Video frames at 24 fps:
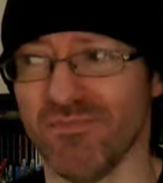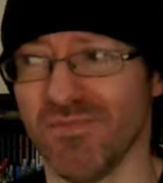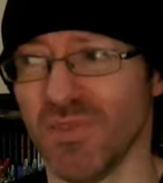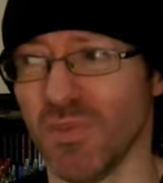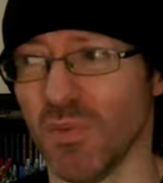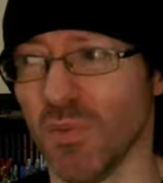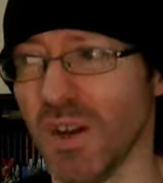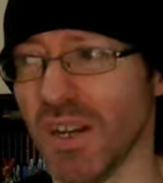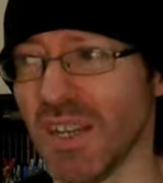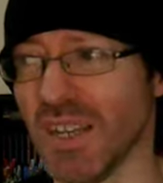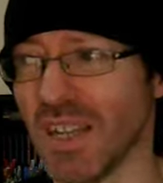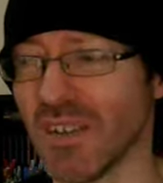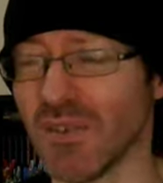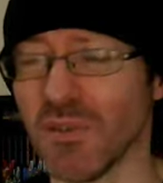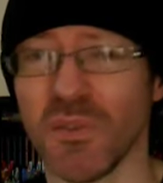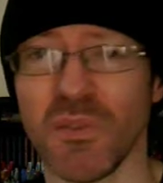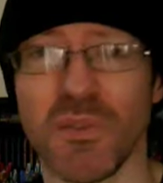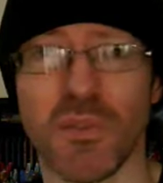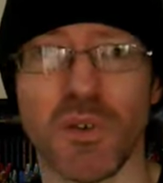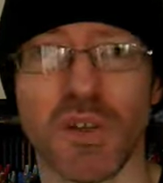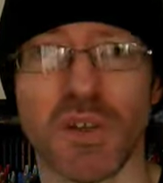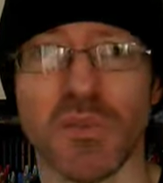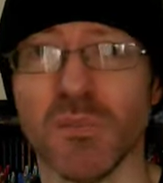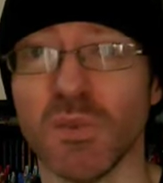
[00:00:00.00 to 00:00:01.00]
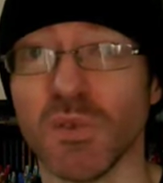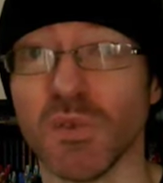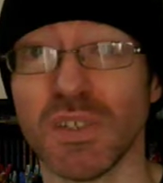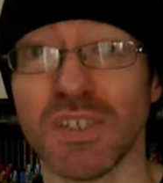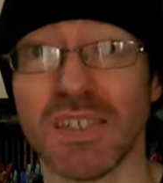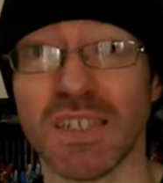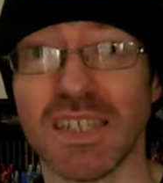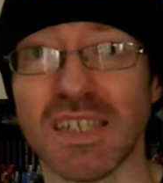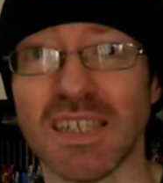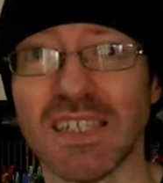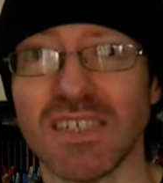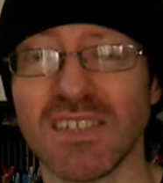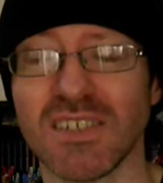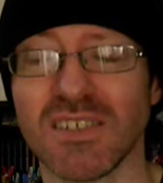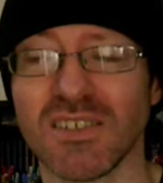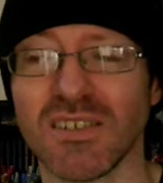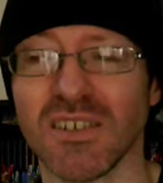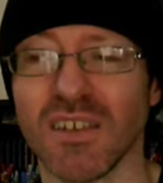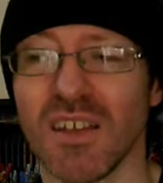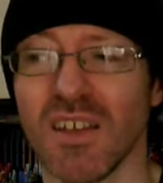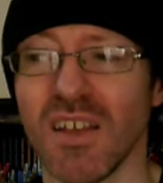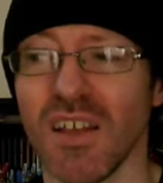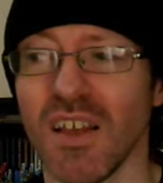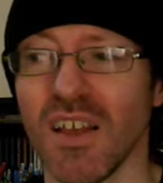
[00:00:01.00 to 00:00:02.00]
twenty, one hundred thirty million dollars each.
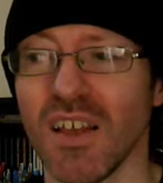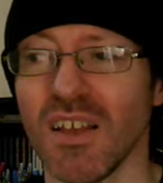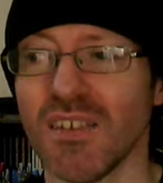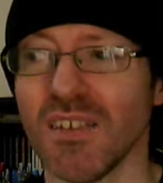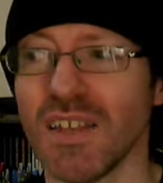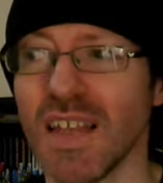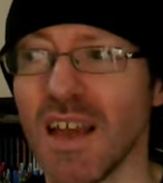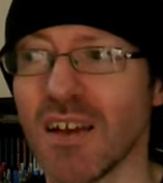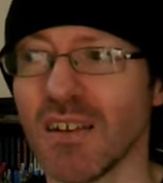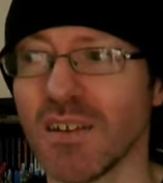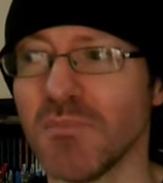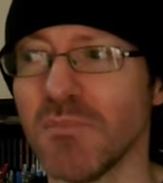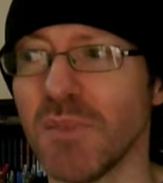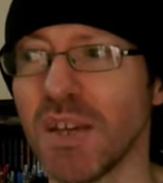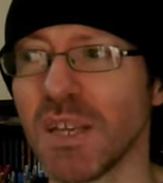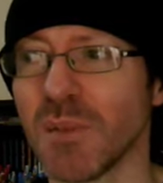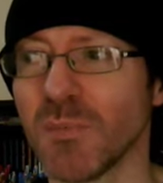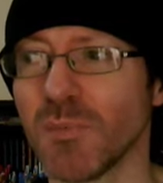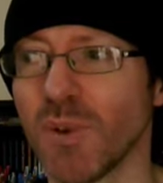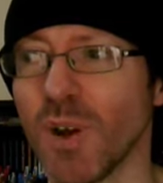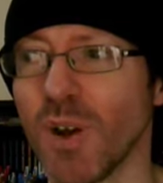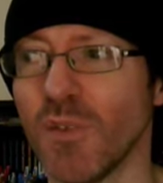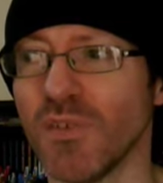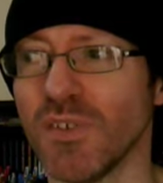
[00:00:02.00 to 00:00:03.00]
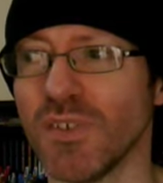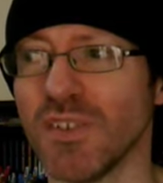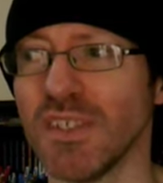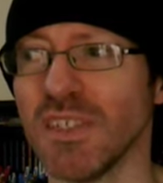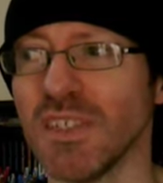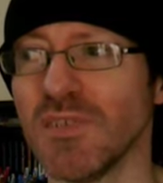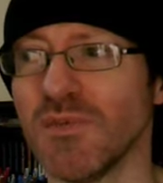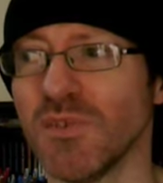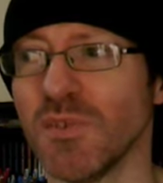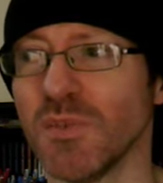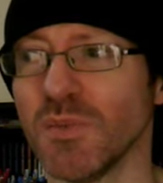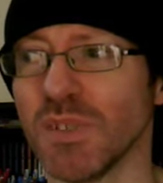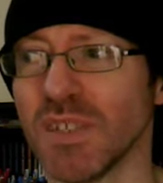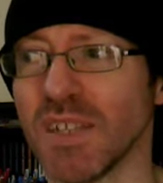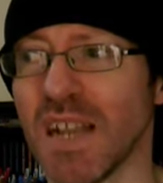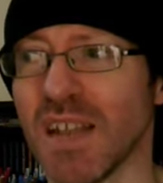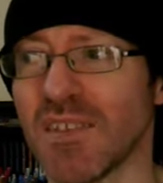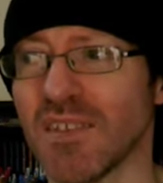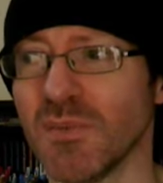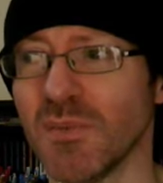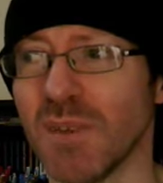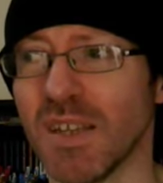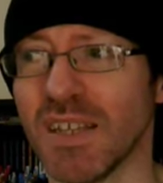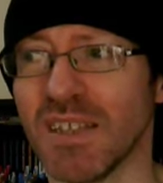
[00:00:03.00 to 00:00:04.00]
Now, to make profit, these films are going to
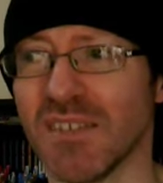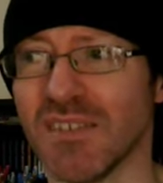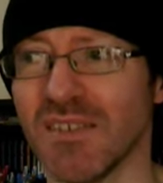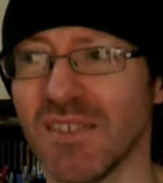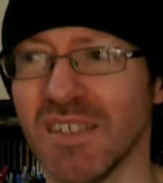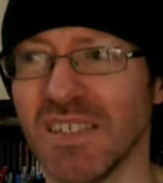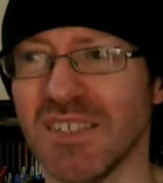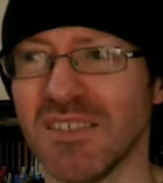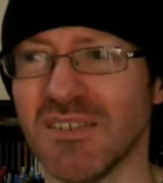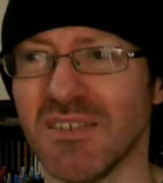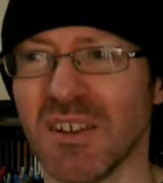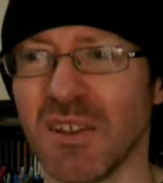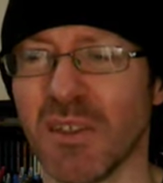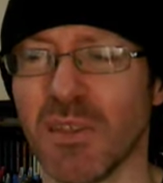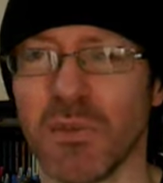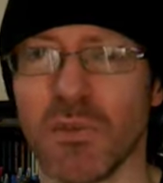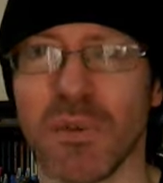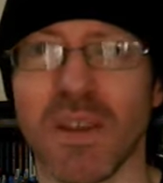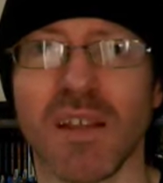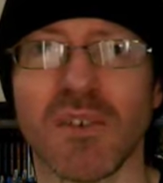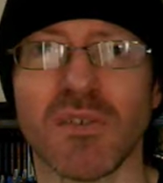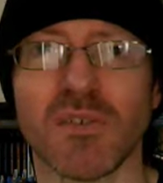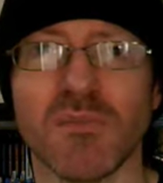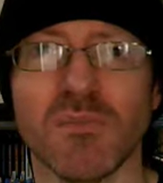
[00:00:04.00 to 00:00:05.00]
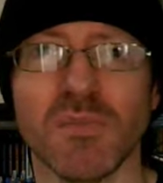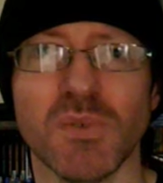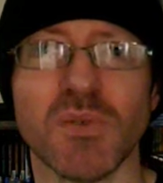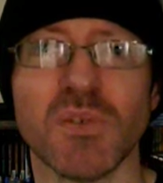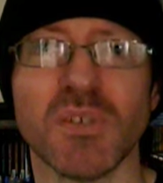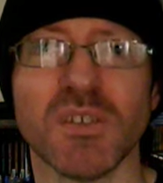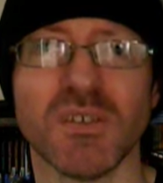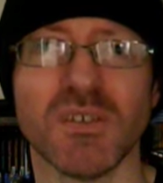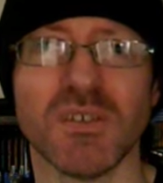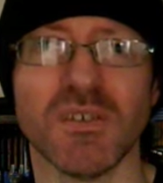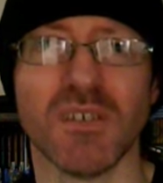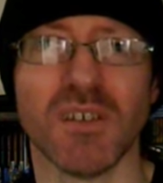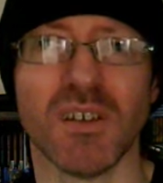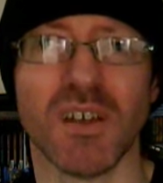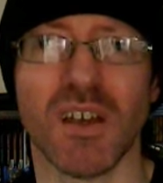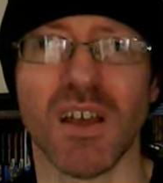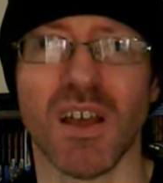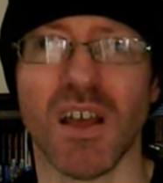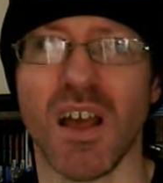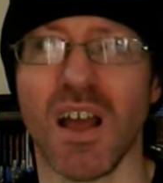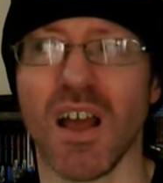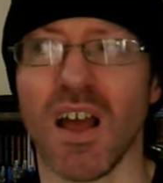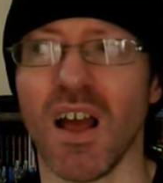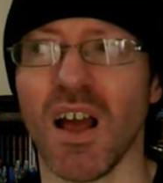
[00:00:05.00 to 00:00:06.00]
have to make at least like three hundred million dollars.
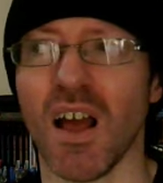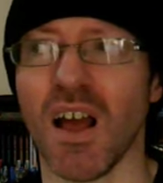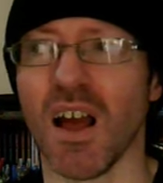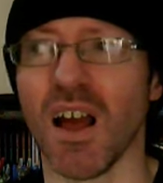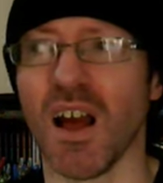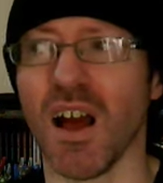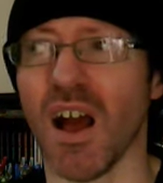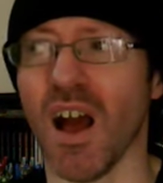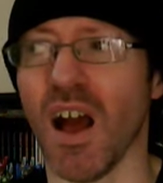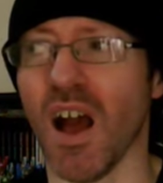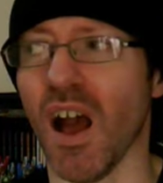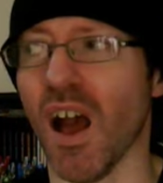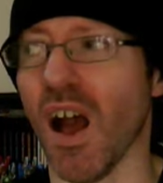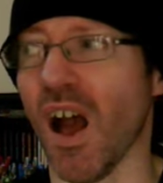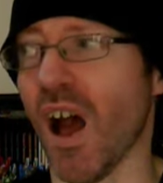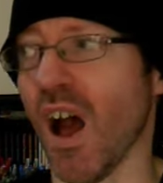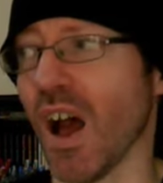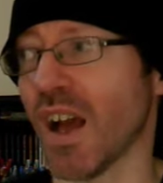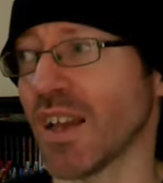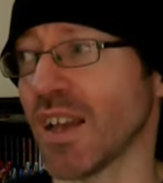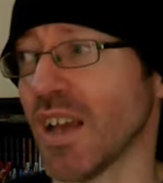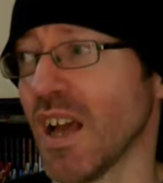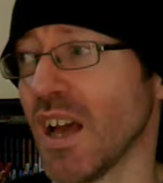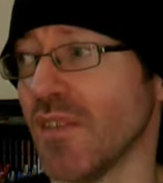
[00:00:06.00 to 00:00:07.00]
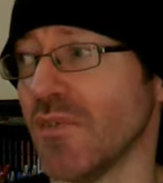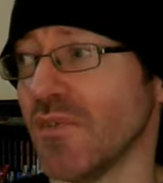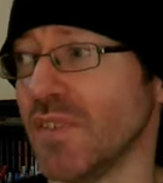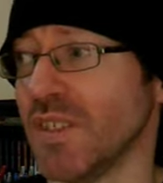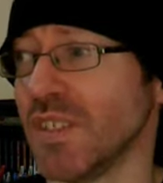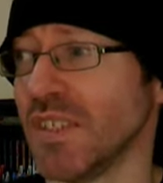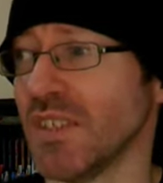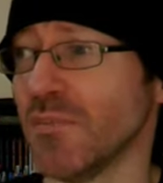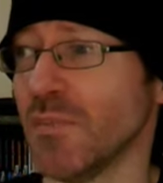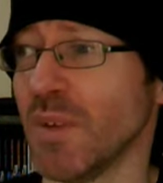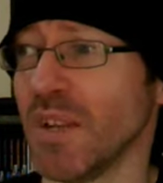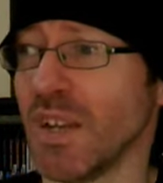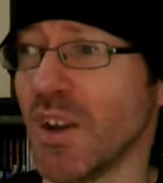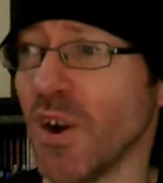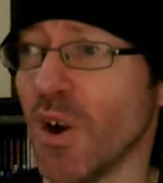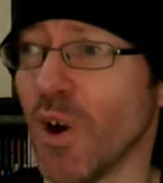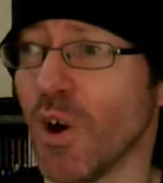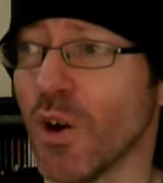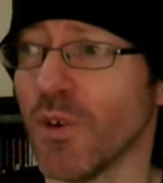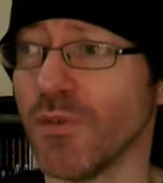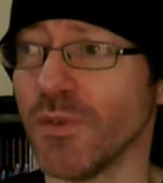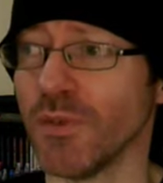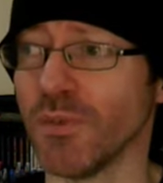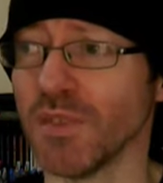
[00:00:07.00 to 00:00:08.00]
I can't think of many
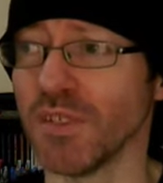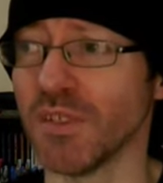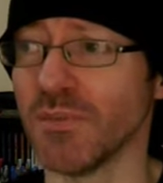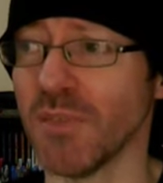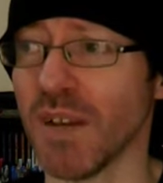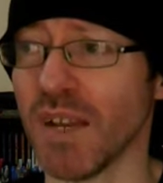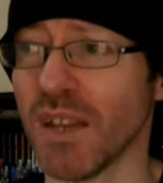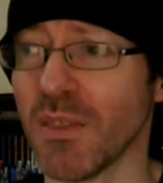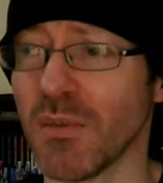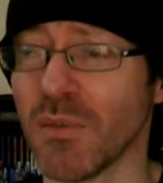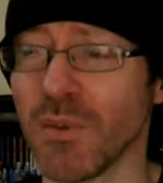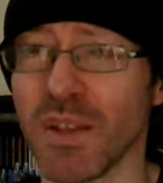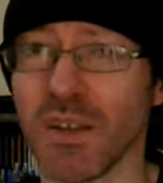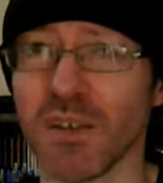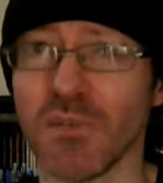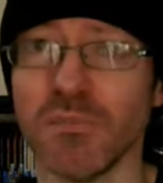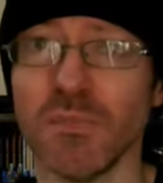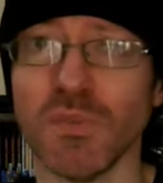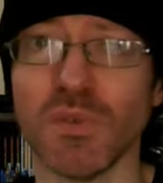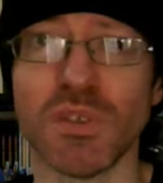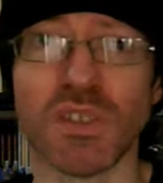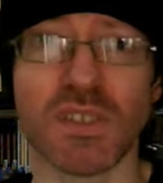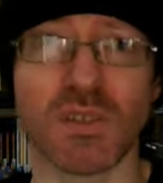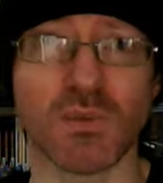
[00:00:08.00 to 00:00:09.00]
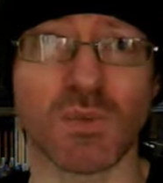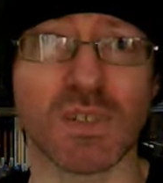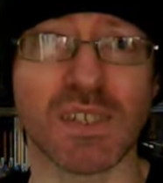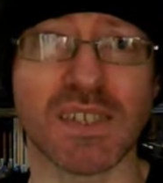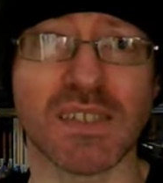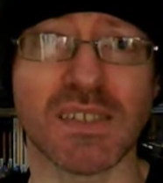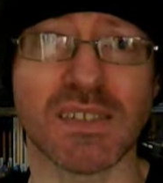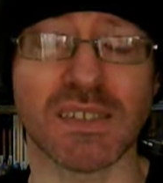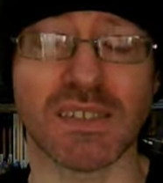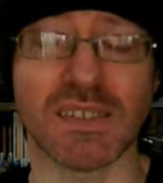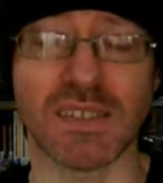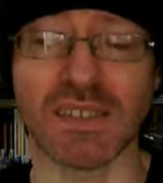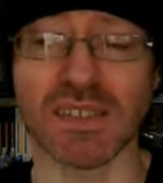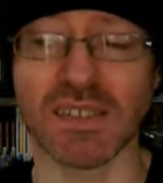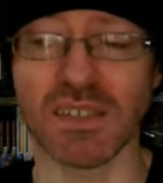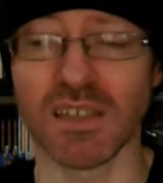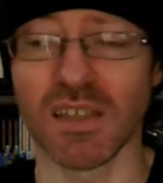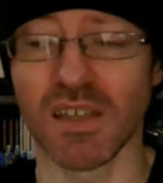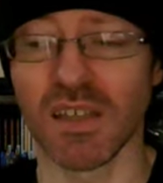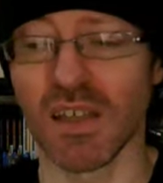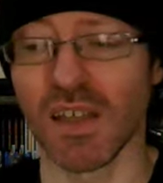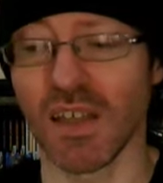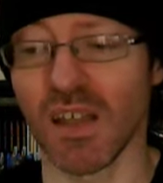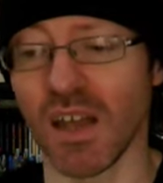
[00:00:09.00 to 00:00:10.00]
horror films that have made three hundred million dollars recently.
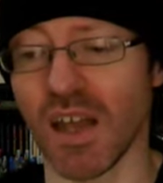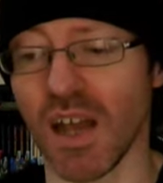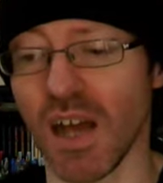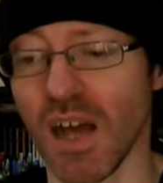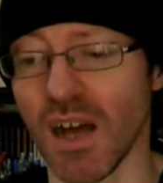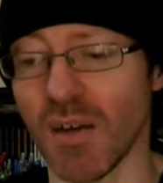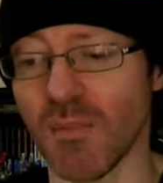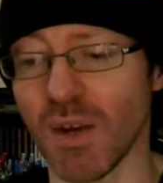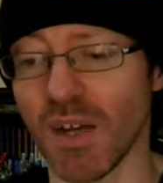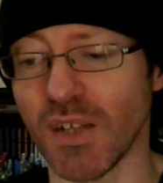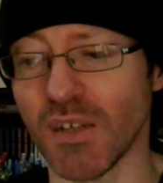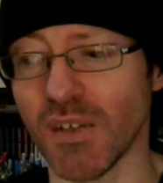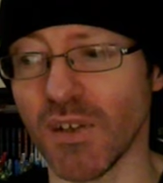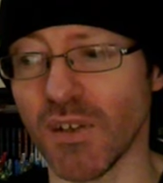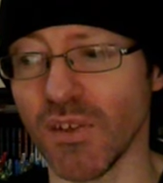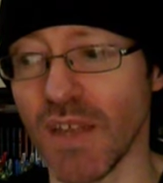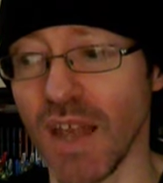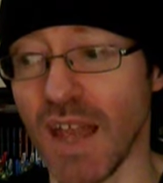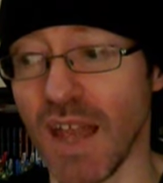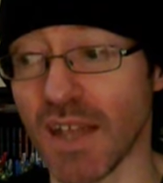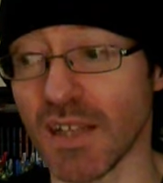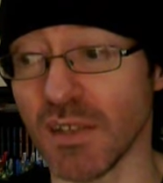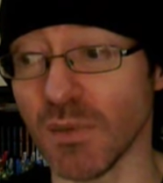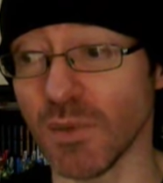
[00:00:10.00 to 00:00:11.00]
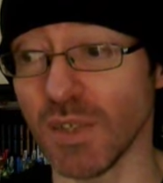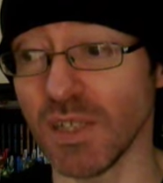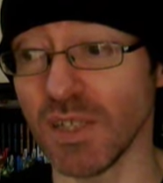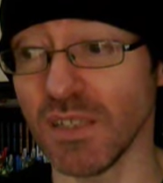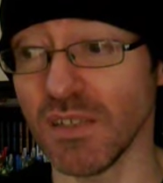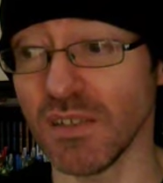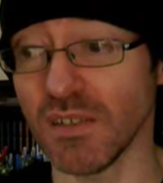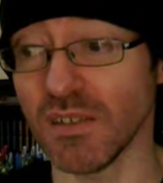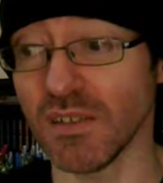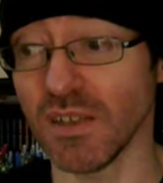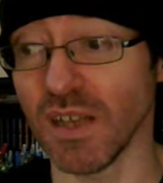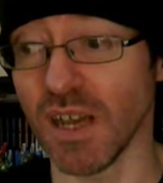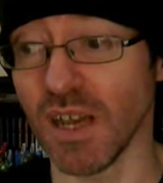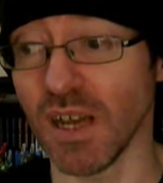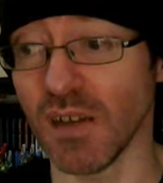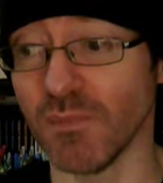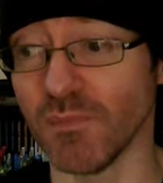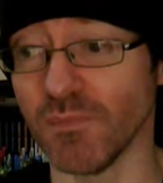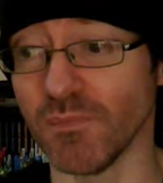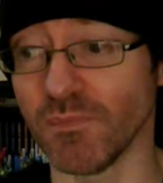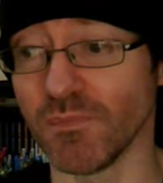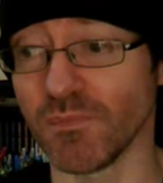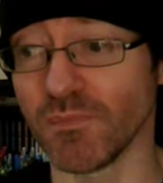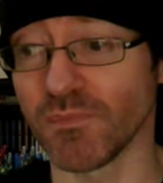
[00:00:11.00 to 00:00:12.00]
Um, I know the Halloween
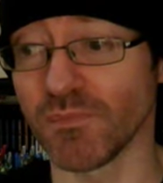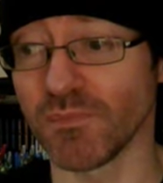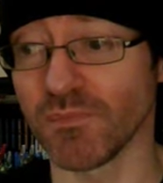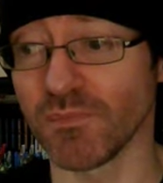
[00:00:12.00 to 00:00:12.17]
um,